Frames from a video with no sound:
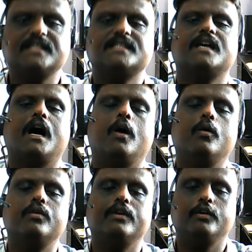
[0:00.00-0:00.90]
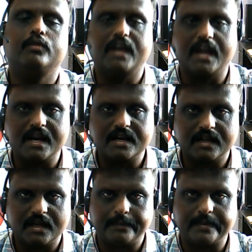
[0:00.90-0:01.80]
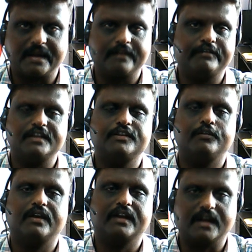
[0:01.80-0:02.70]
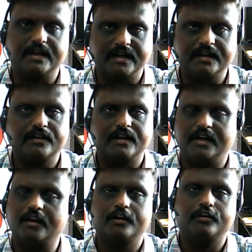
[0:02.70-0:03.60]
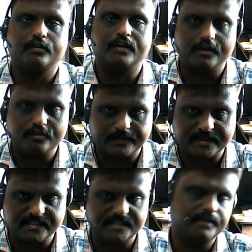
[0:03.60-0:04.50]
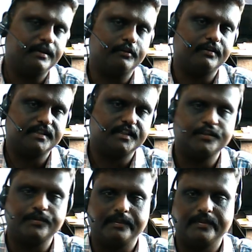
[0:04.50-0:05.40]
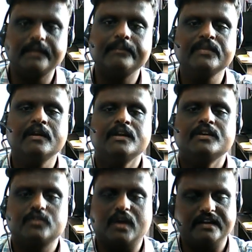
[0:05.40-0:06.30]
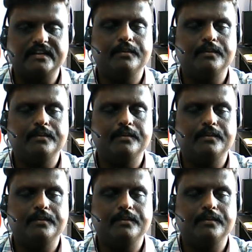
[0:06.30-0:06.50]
is how you can paraphrase your content in order to reduce plagiarism in your research paper. So another